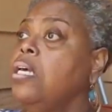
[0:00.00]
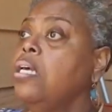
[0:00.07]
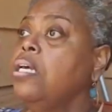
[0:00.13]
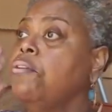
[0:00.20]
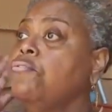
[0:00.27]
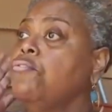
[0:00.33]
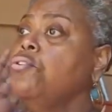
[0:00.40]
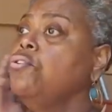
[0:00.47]

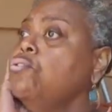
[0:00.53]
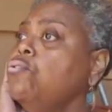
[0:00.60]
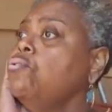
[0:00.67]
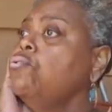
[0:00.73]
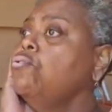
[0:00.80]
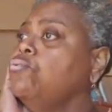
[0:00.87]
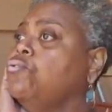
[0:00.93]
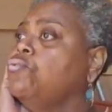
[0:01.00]
If
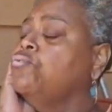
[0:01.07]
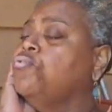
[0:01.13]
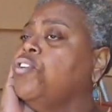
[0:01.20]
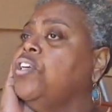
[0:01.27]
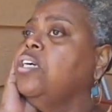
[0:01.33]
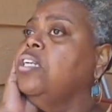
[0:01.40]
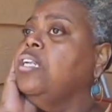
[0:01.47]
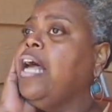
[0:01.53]
you
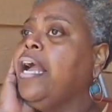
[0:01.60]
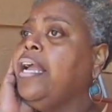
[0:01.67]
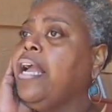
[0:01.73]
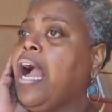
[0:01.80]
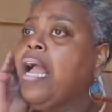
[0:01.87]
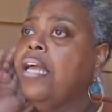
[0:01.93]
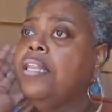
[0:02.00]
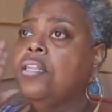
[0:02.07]
feel
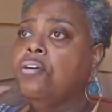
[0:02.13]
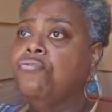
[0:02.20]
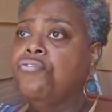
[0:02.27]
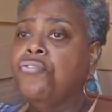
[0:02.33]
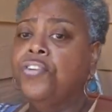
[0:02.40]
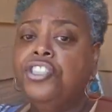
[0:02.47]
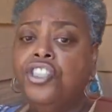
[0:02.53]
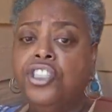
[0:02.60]
like the
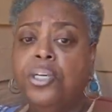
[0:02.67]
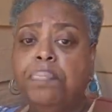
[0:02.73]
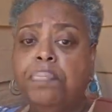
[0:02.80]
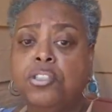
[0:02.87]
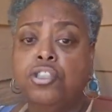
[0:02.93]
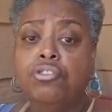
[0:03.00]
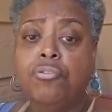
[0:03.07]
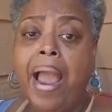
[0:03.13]
friendship
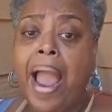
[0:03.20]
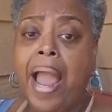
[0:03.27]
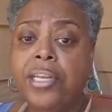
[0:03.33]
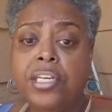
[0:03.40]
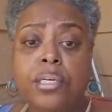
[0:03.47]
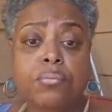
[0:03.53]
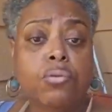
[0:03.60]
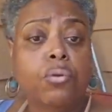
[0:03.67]
is
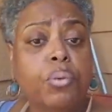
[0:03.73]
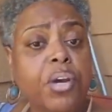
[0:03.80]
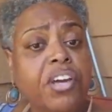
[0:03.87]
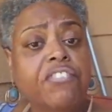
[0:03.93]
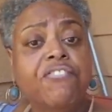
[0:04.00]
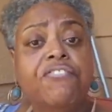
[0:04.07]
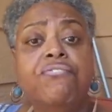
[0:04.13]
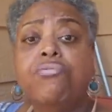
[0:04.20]
dried up,
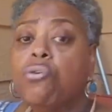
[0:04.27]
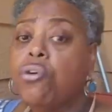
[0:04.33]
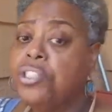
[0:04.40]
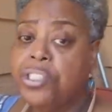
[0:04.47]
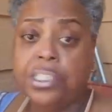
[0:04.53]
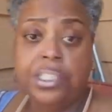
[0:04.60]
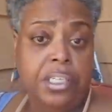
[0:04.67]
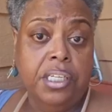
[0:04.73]
quit
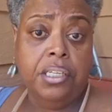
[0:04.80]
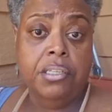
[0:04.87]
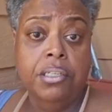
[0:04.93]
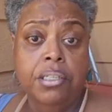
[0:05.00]
forcing it.